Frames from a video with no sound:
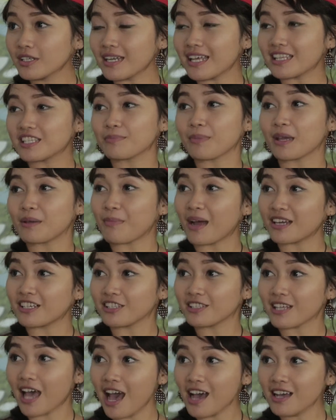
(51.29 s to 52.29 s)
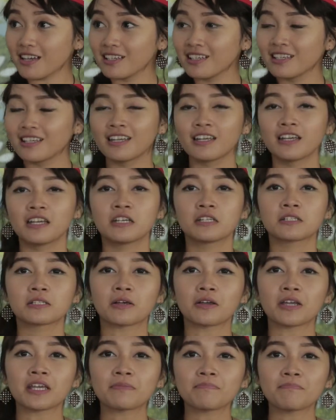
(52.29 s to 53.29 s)
that's my mother tongue,
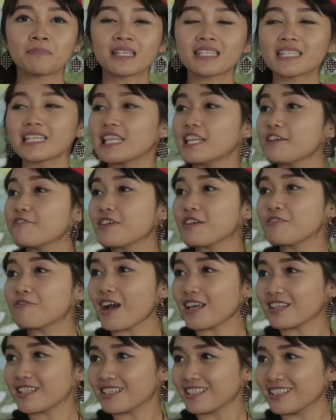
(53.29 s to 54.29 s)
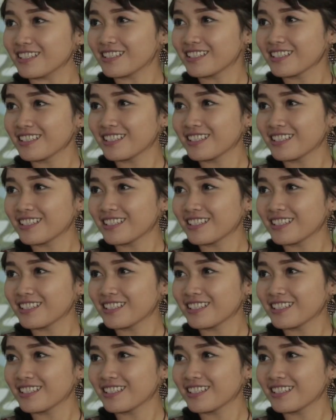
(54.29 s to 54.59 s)
so it means living water.